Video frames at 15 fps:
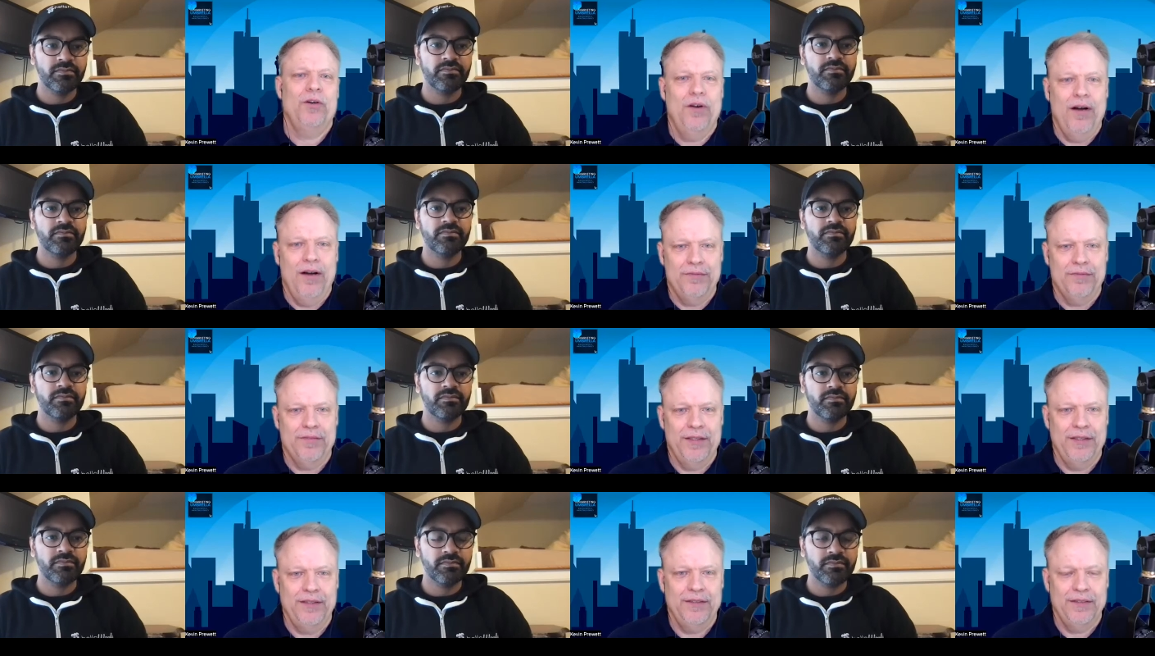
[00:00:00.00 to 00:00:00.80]

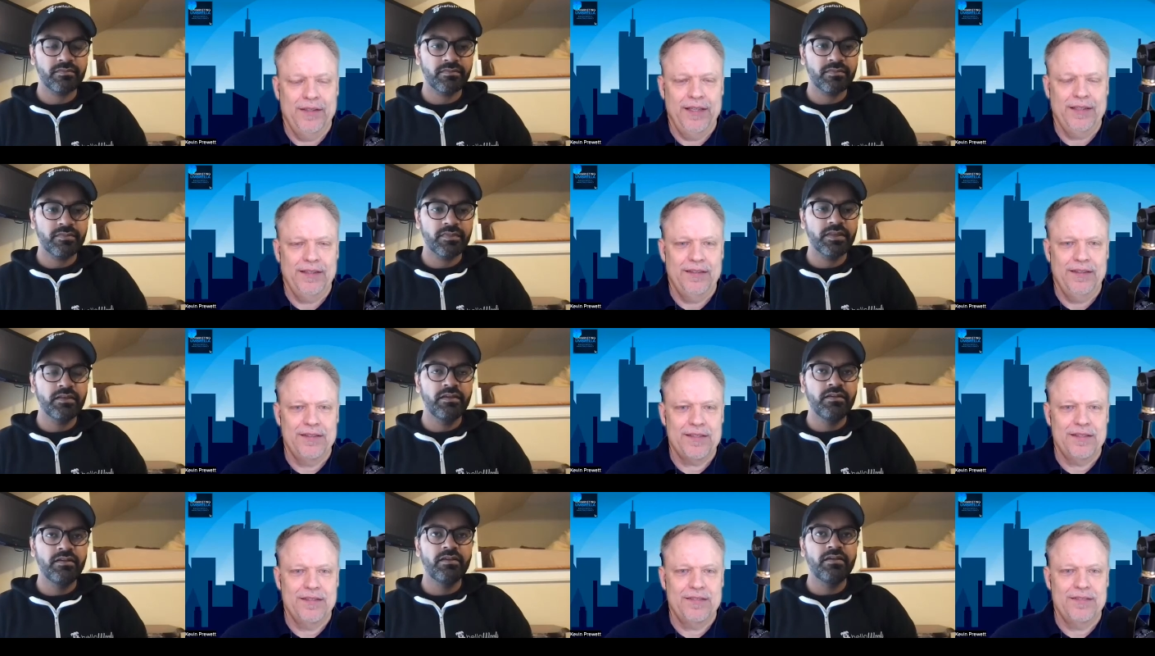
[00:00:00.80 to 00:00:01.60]
Speaker 1: offering like
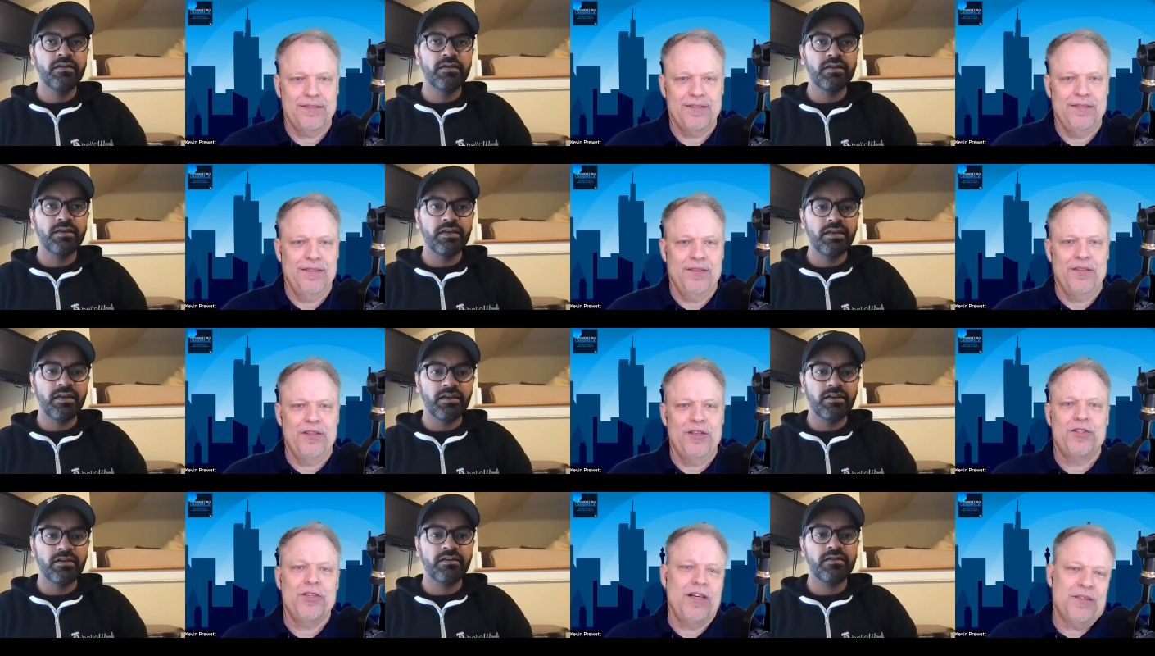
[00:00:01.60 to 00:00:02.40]
is it you
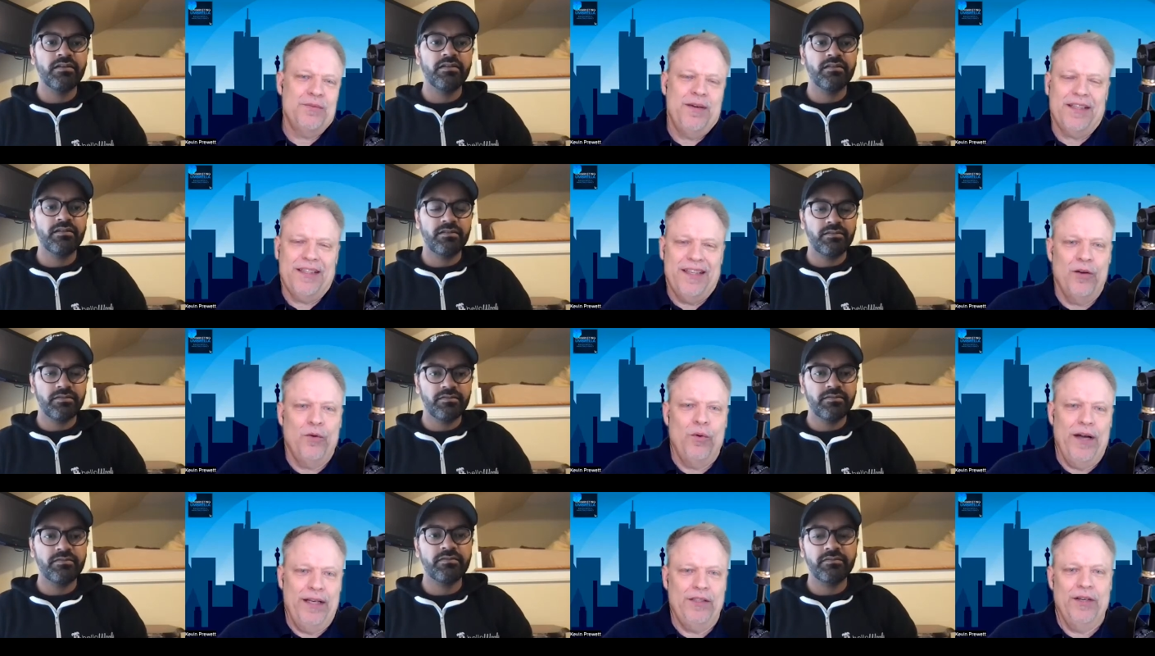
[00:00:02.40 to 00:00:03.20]
know, you talked about kind
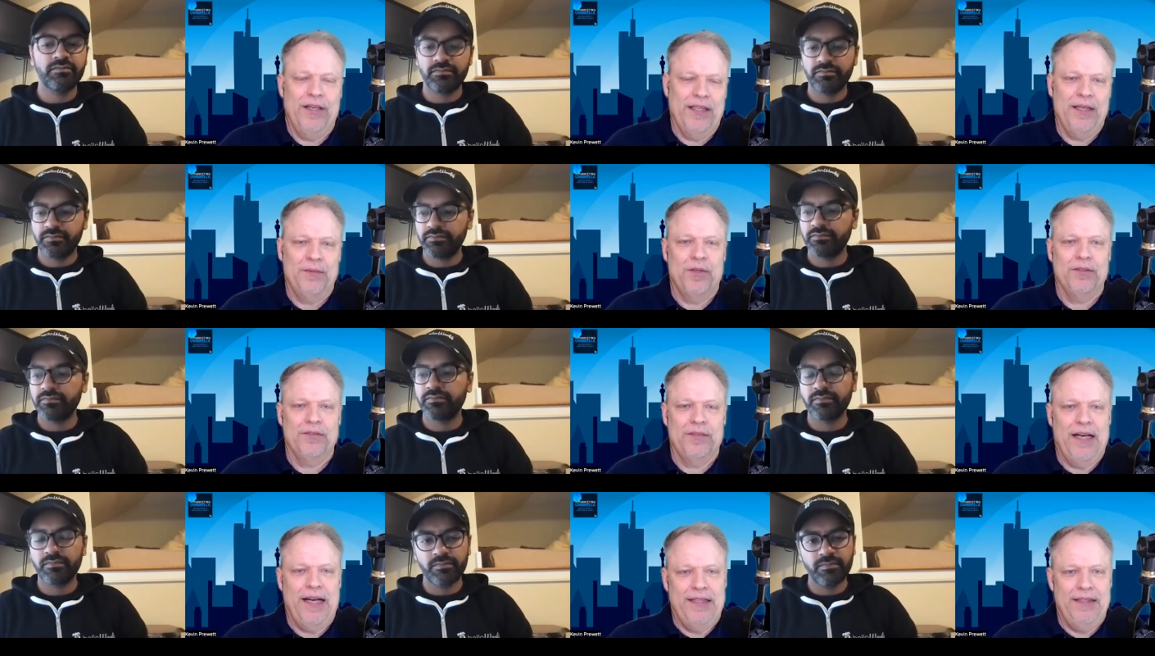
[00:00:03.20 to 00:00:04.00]
of white gray
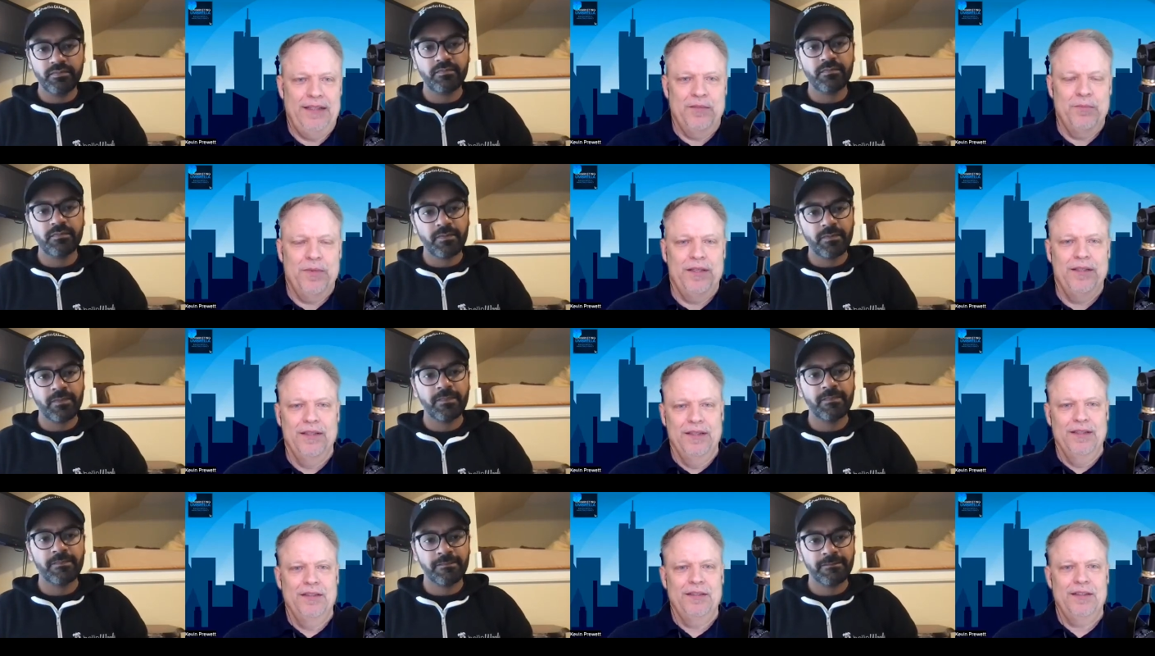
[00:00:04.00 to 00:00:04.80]
label idea but
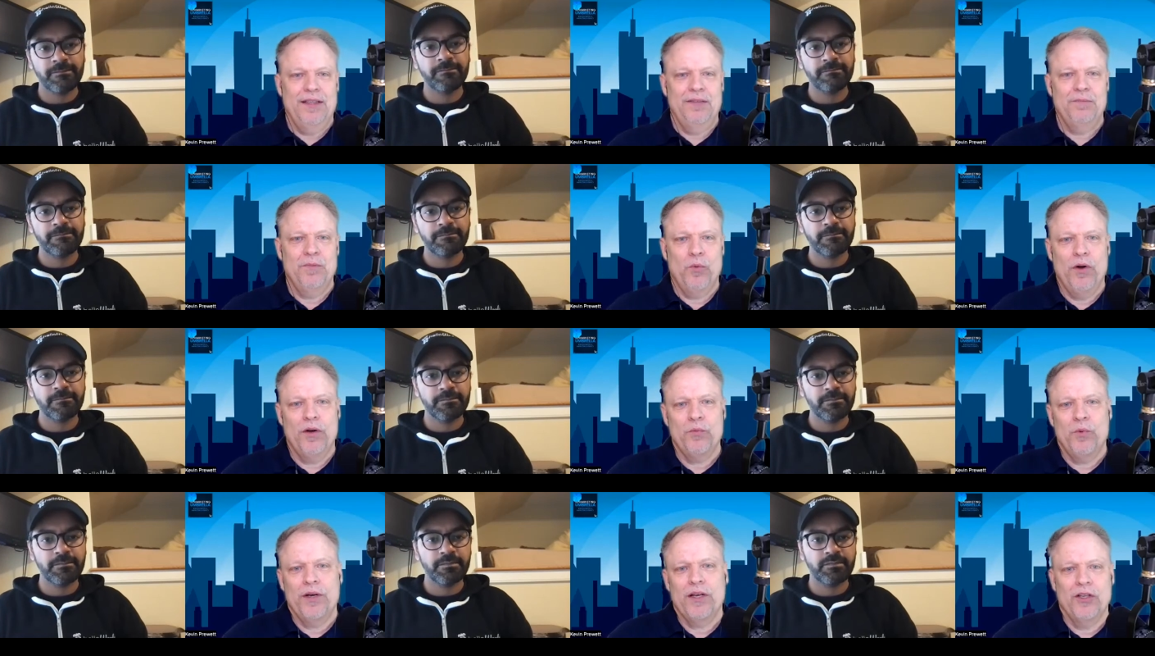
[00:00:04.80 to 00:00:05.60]
um,
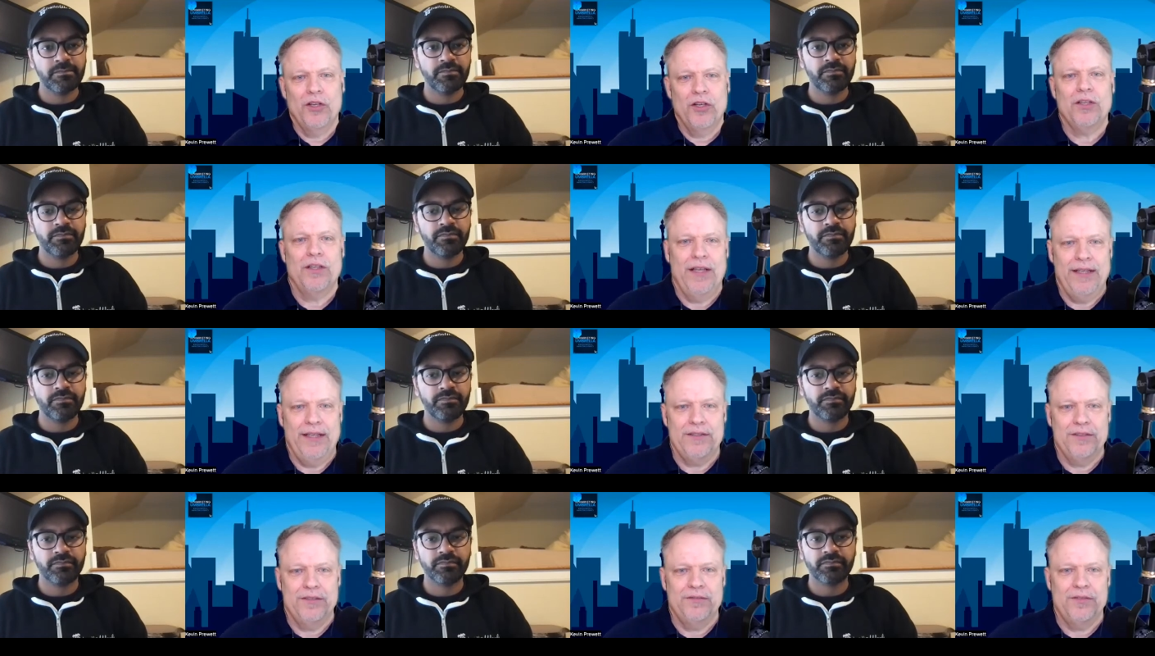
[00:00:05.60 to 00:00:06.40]
what would it look
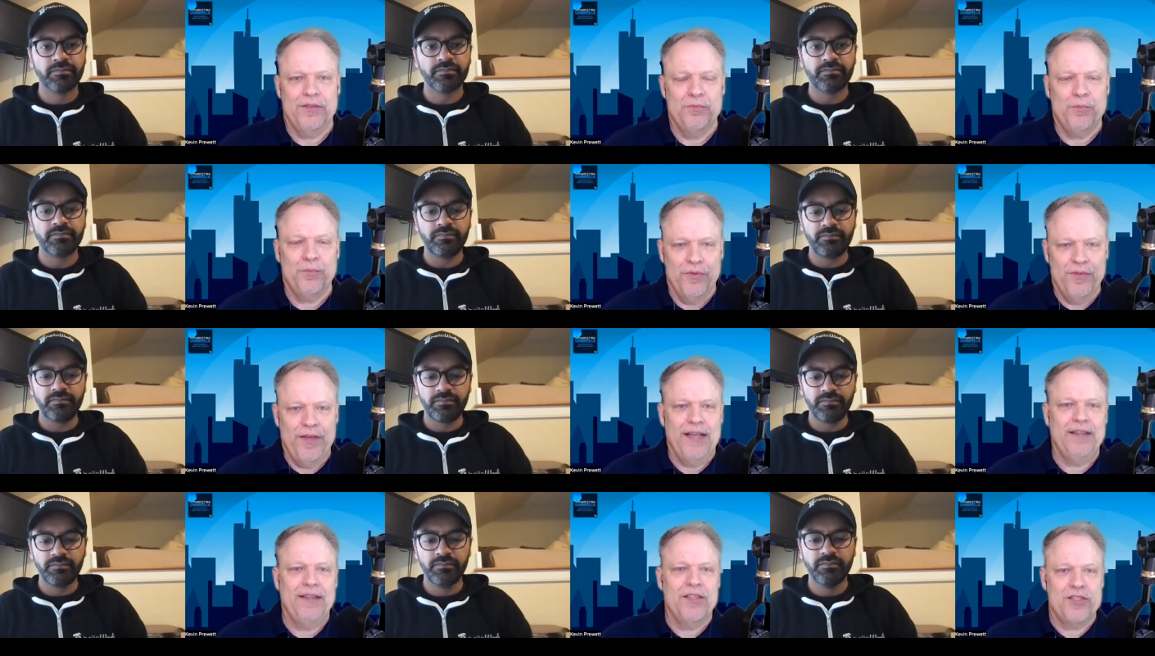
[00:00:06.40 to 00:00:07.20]
like to to
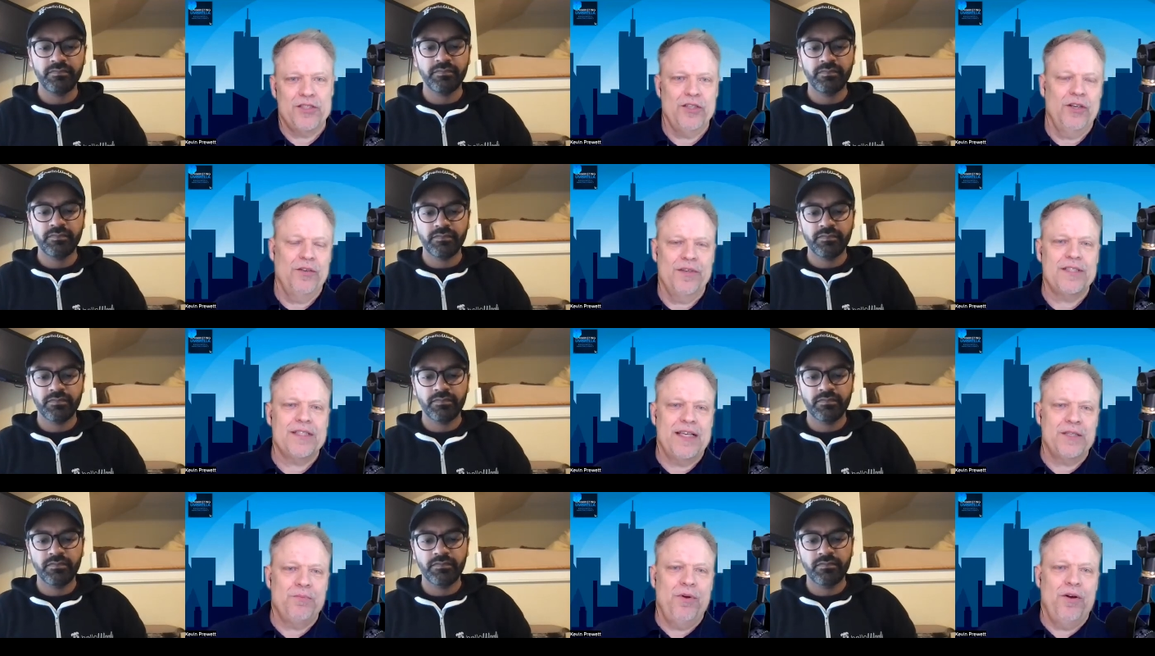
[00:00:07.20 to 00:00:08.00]
provide this
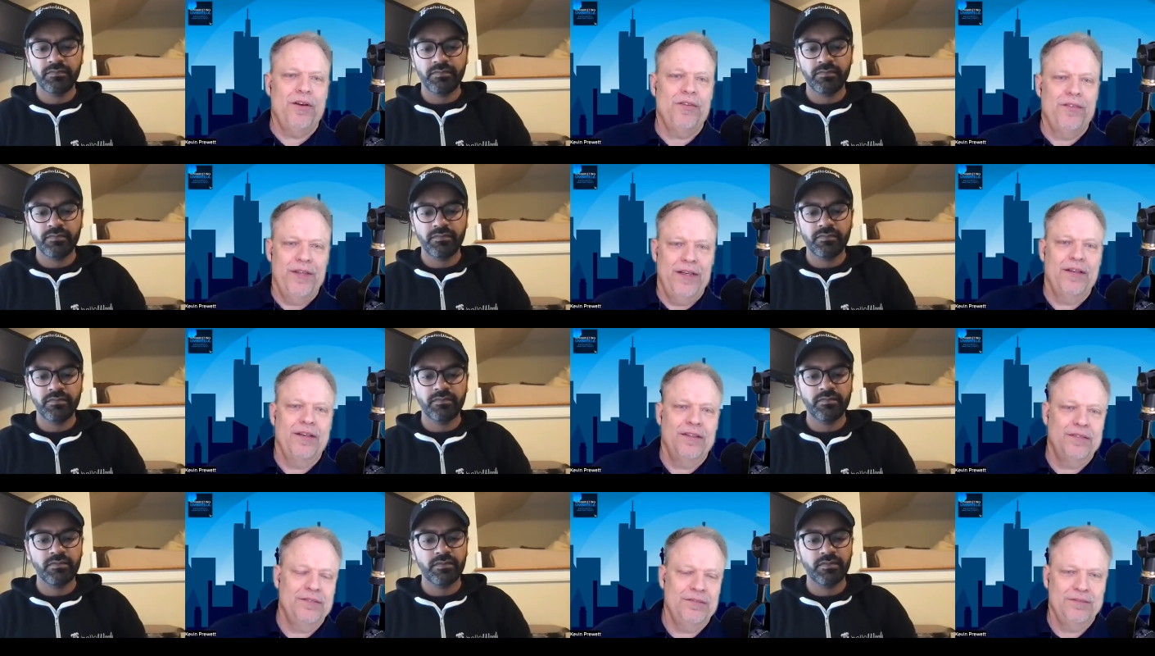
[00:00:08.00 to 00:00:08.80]
service as part of
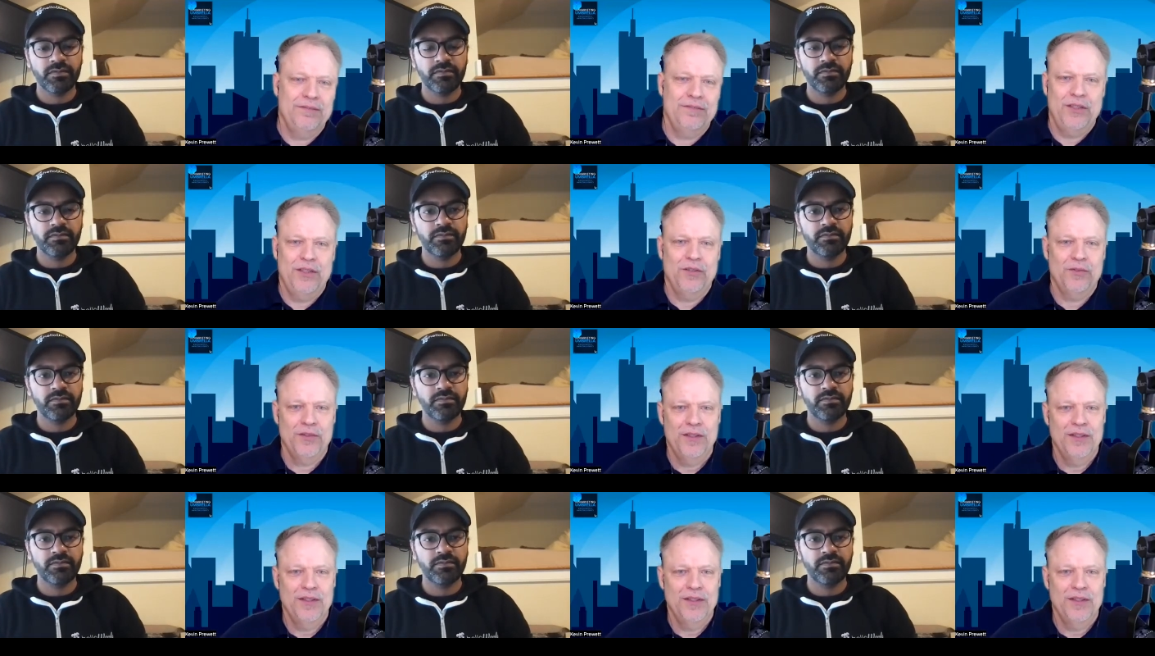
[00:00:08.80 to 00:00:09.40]
their you know